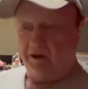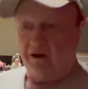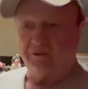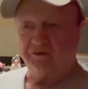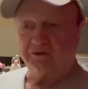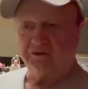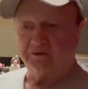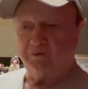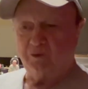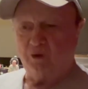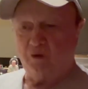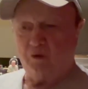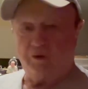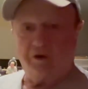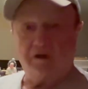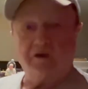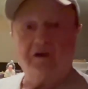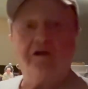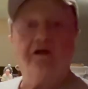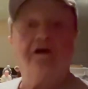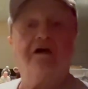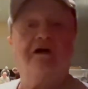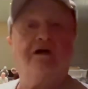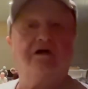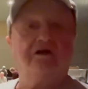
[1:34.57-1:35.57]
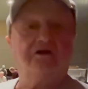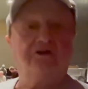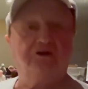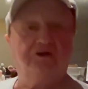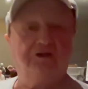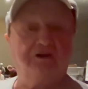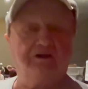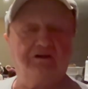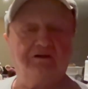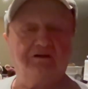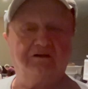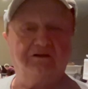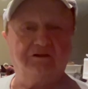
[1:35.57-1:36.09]
Baltimore,
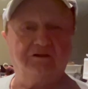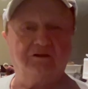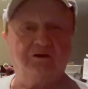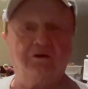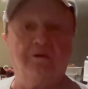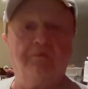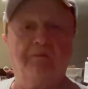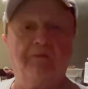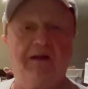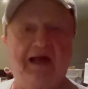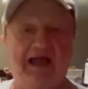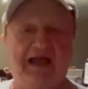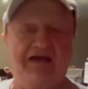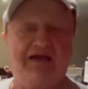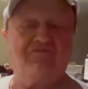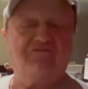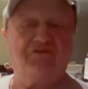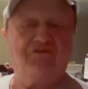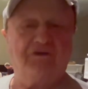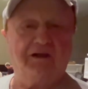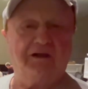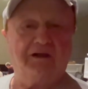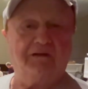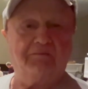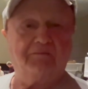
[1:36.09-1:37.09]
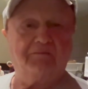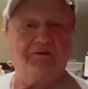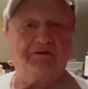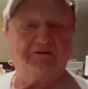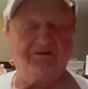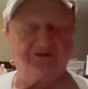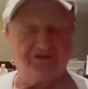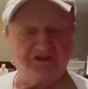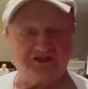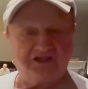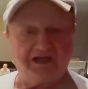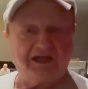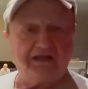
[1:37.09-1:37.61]
could do a backflip
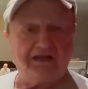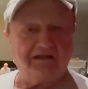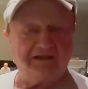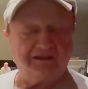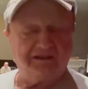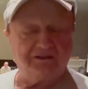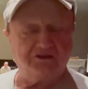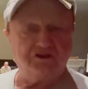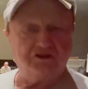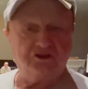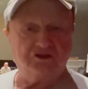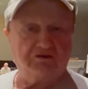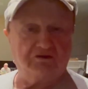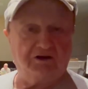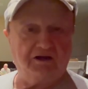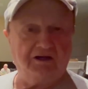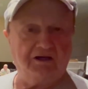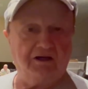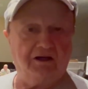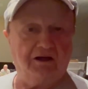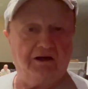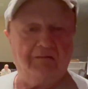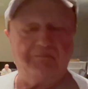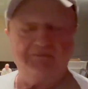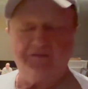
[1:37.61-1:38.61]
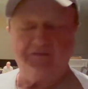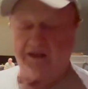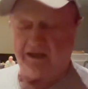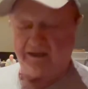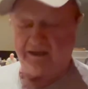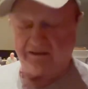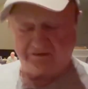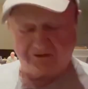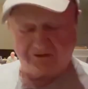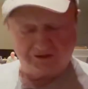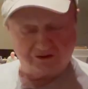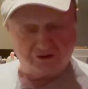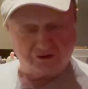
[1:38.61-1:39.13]
standing straight up
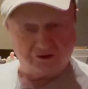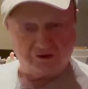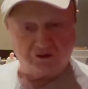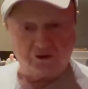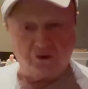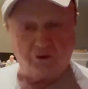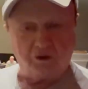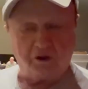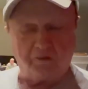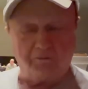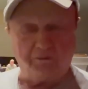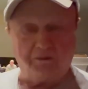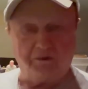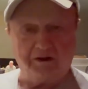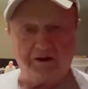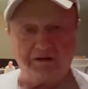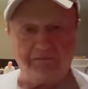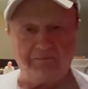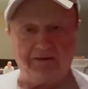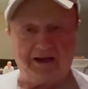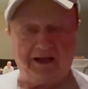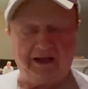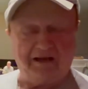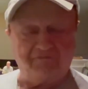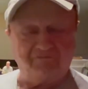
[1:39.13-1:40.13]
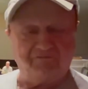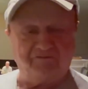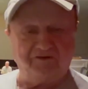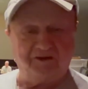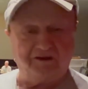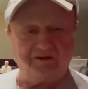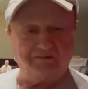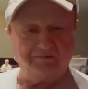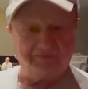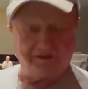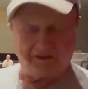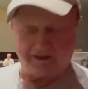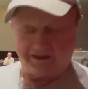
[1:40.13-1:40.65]
and just do a complete
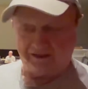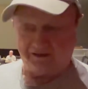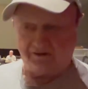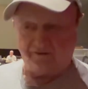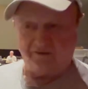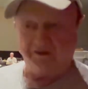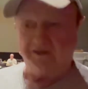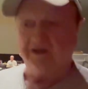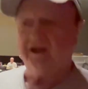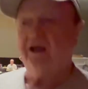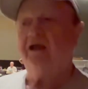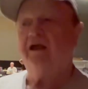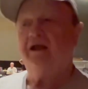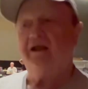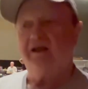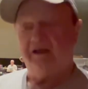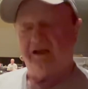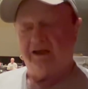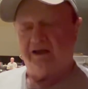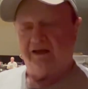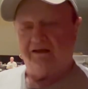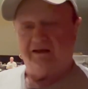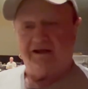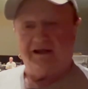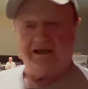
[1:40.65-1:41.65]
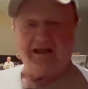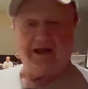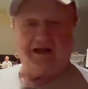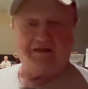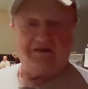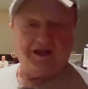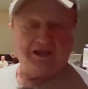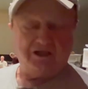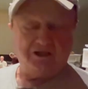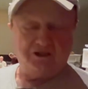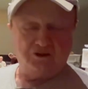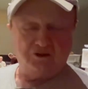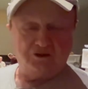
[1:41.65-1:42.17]
backflip. Hit on. He got.
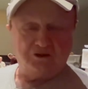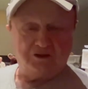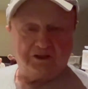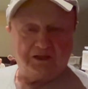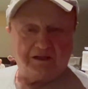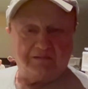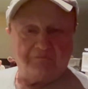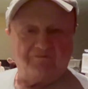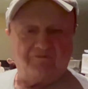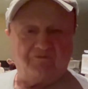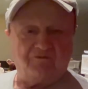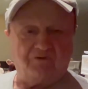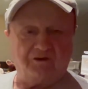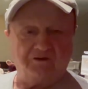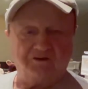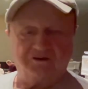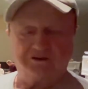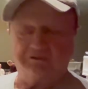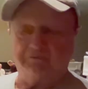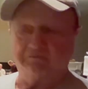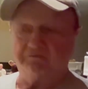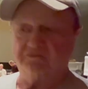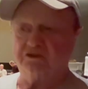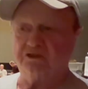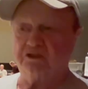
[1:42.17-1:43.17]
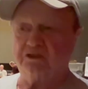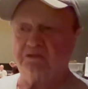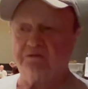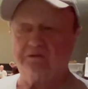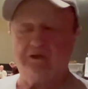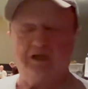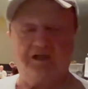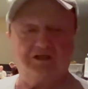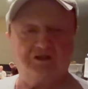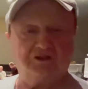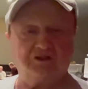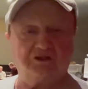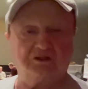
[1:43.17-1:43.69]
They used him for some
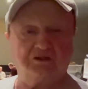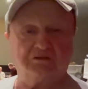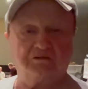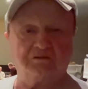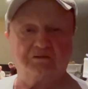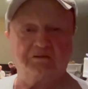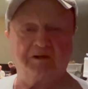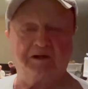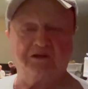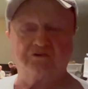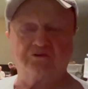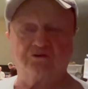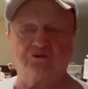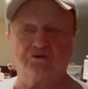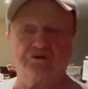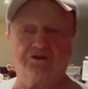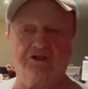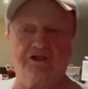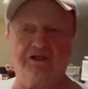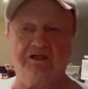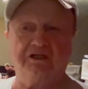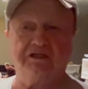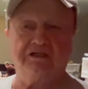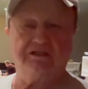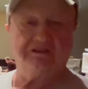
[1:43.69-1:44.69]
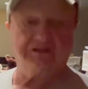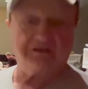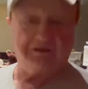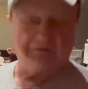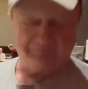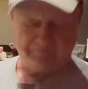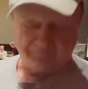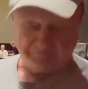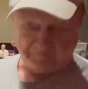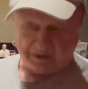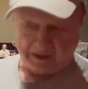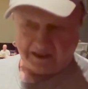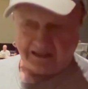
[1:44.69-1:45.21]
special, scenes.
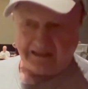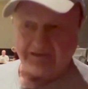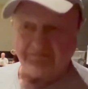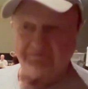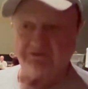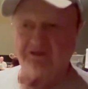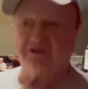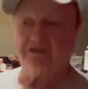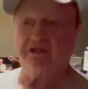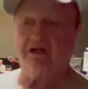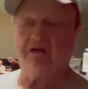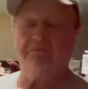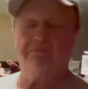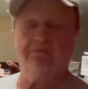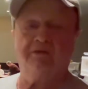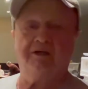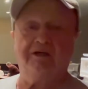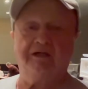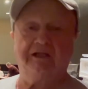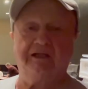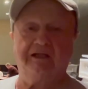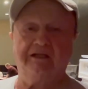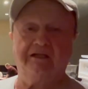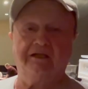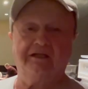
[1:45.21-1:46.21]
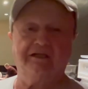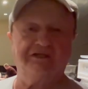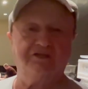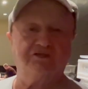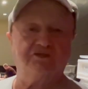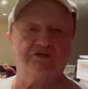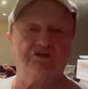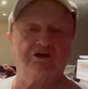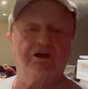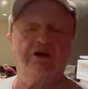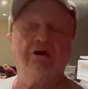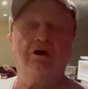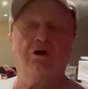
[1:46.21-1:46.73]
Paid him stunt money at
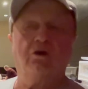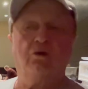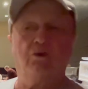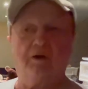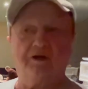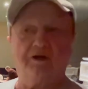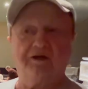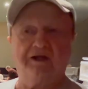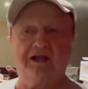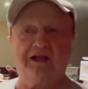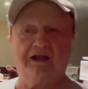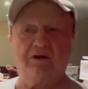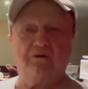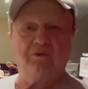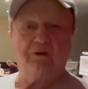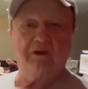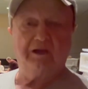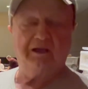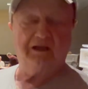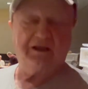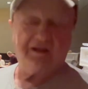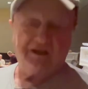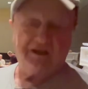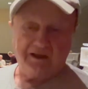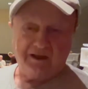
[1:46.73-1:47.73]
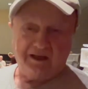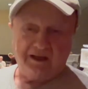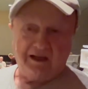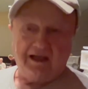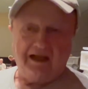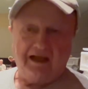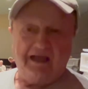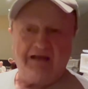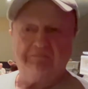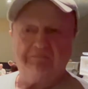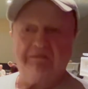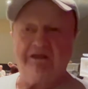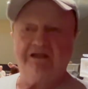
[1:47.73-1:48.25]
least one day a week,
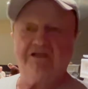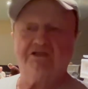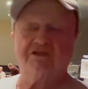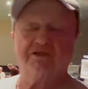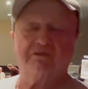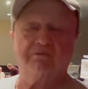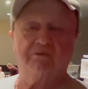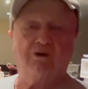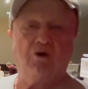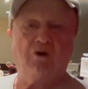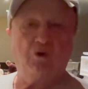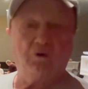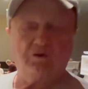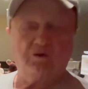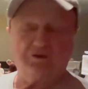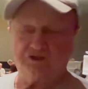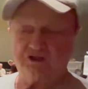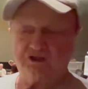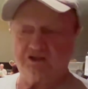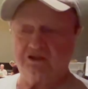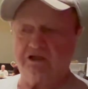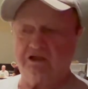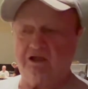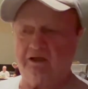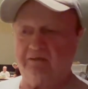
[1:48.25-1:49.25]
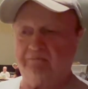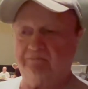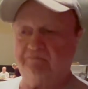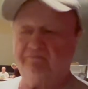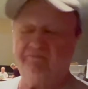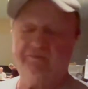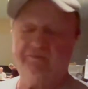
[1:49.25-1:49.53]
and me some horse um,